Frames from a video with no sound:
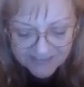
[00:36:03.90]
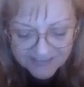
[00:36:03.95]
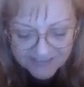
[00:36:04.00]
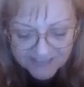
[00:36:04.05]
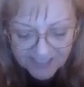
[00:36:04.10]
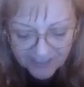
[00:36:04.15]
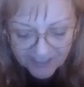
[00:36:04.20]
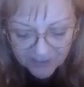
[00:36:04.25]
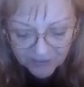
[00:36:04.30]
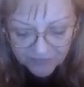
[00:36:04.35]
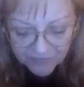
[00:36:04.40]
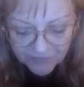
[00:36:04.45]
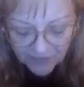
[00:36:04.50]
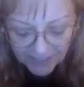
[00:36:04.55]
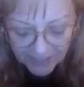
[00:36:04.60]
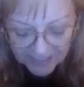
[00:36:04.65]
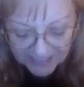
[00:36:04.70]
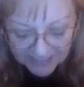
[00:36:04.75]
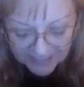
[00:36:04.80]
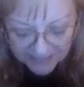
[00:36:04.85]

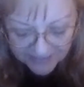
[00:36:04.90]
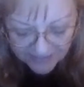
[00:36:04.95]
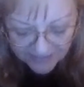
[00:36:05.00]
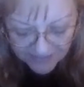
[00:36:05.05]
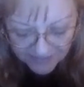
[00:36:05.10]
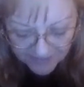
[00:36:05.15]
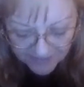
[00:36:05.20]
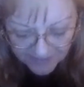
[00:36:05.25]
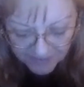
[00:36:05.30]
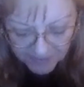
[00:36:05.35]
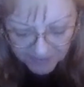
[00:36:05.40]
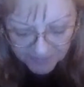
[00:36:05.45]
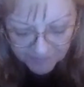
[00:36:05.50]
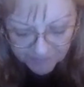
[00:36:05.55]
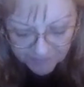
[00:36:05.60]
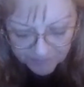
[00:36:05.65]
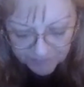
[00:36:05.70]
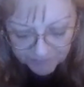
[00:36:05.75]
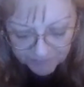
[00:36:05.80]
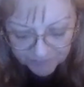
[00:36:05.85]
terrifying.
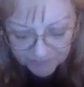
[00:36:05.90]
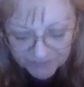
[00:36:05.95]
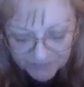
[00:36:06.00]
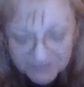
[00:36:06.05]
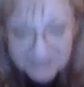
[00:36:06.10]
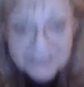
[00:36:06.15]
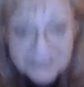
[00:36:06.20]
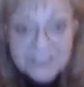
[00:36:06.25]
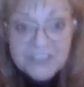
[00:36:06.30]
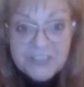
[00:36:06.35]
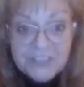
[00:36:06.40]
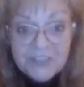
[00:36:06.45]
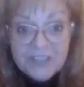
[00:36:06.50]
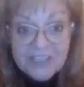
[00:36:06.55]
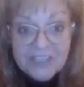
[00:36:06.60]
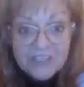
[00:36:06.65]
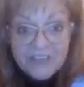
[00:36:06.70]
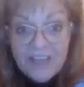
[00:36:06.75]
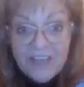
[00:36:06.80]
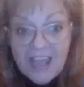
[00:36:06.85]
Did you
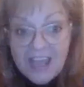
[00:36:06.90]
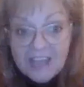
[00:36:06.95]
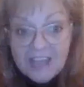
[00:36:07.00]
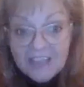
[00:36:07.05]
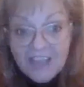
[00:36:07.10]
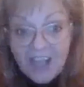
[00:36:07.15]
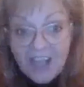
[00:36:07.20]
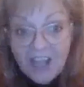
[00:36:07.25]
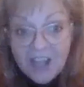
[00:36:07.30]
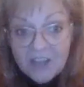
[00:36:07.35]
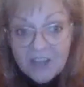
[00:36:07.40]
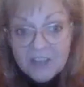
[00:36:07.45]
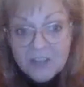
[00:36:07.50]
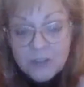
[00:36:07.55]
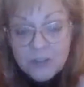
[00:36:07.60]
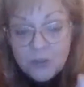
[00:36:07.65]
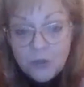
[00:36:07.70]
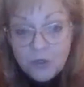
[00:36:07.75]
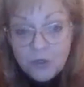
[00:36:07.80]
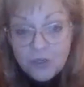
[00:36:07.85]
hear that?
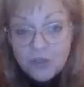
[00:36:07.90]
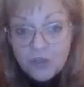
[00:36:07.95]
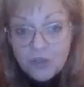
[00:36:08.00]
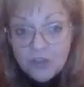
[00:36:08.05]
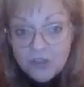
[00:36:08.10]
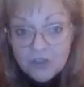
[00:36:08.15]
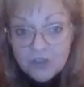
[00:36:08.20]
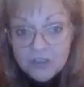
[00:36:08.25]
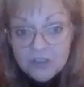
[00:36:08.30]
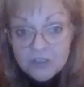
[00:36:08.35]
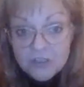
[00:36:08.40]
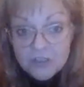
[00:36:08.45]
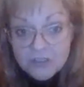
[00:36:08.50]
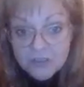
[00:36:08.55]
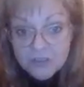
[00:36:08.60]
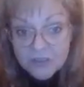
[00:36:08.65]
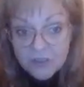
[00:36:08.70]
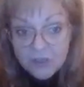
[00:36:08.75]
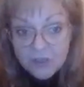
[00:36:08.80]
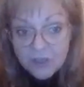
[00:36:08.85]
Google
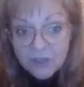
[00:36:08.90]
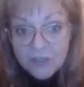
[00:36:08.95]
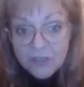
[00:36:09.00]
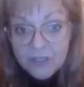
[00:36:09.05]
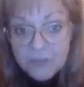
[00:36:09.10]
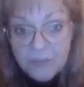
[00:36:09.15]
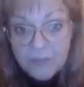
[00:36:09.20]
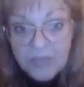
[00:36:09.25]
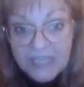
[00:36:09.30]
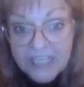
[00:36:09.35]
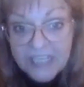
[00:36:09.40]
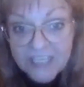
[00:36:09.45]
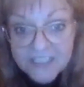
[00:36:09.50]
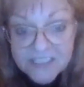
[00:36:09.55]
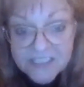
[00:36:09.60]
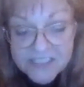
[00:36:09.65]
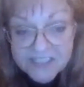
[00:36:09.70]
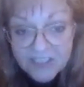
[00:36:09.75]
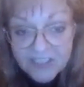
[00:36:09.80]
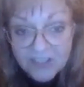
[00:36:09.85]
heard me and
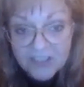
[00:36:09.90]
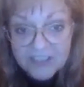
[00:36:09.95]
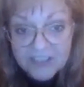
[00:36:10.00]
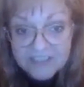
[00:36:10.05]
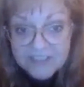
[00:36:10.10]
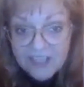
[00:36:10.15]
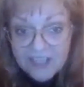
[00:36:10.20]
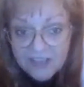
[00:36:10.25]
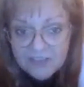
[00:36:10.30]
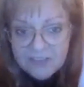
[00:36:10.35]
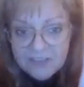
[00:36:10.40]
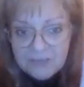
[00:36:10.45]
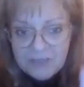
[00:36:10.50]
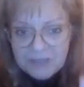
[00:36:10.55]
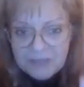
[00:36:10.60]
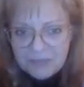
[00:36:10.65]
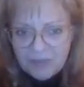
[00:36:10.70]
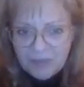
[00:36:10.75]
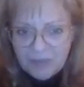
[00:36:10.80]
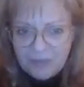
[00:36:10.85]
started telling me
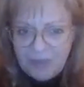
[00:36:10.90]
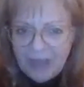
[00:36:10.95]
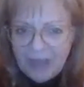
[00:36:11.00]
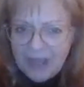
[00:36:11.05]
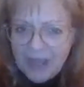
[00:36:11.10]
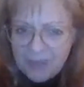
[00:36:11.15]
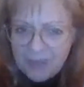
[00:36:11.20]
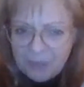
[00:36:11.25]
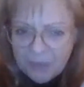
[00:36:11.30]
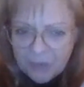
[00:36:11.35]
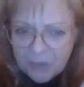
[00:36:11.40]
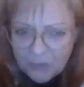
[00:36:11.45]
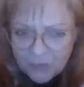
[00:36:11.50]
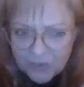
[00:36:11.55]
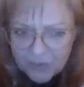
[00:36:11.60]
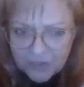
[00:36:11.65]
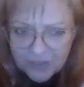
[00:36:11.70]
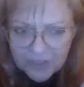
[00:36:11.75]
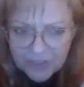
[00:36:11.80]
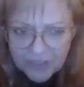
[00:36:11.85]
about
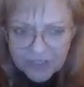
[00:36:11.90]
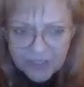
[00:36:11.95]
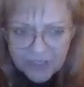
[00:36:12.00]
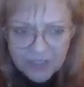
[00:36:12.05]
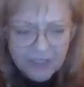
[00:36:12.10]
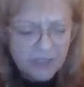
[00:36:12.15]
paperwork.